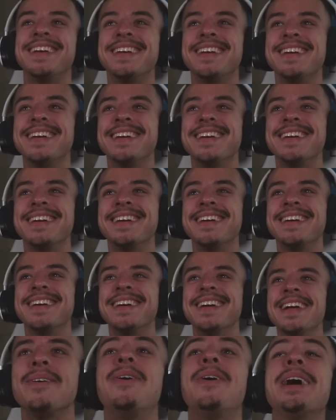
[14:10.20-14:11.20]
the
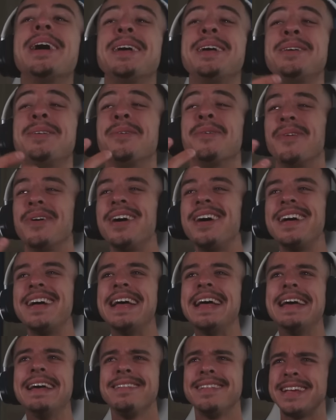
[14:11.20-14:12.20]
tar. Wait,
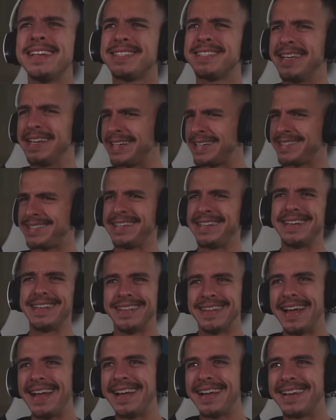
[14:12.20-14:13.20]
what? There's nicotine
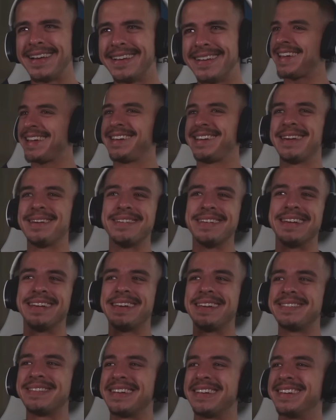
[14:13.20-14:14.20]
in that? Hey, give me,
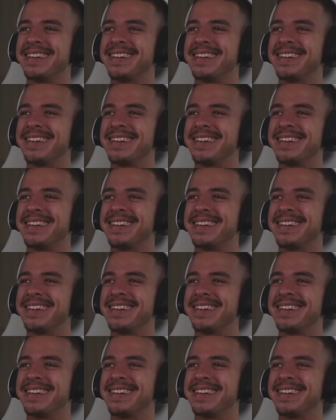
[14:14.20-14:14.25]
give